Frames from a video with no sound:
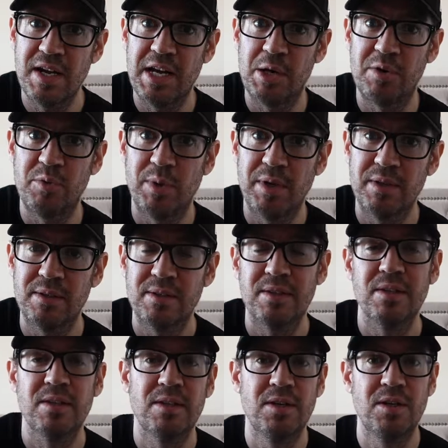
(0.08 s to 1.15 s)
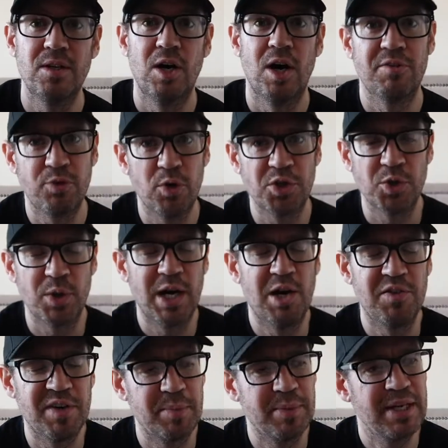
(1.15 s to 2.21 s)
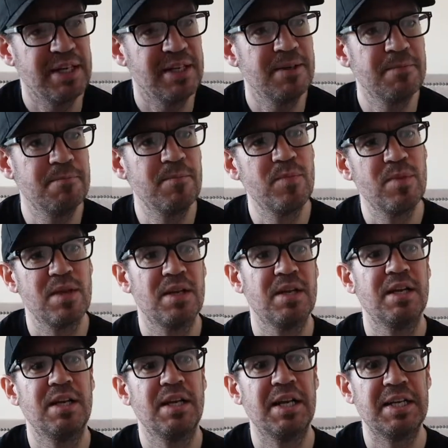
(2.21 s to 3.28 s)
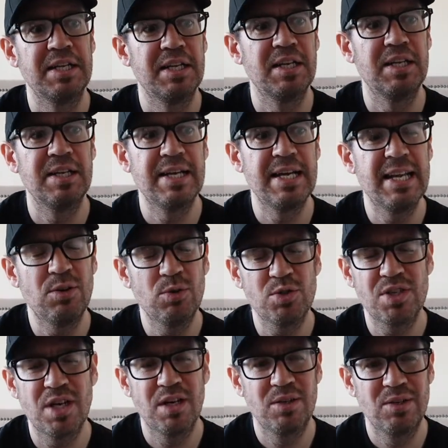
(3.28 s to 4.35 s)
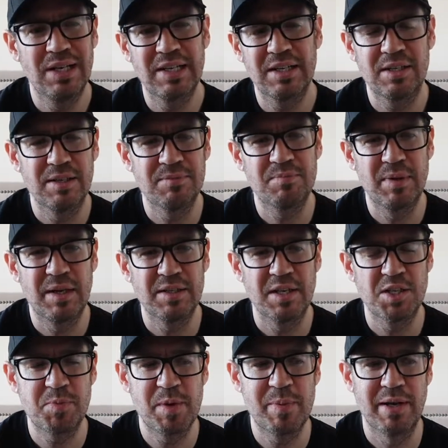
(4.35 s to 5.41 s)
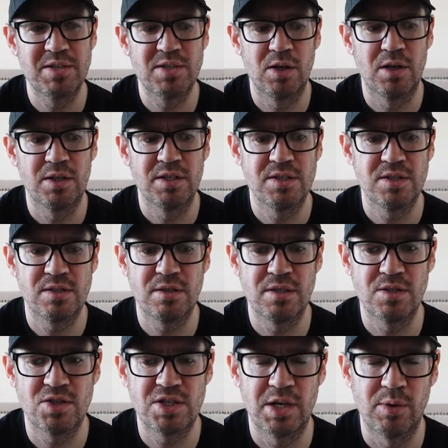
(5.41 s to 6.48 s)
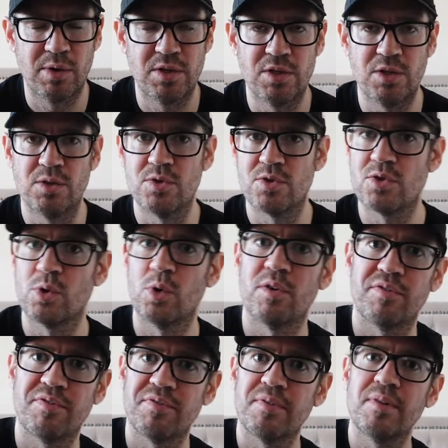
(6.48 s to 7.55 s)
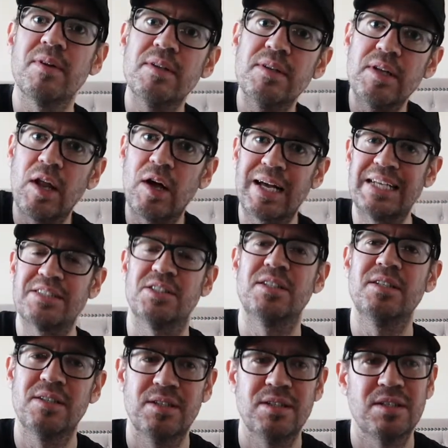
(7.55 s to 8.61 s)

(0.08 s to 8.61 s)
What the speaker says: Hello everyone. I thought I'd do a health update. And also, like I speak about this a lot, this channel I use sort of like as a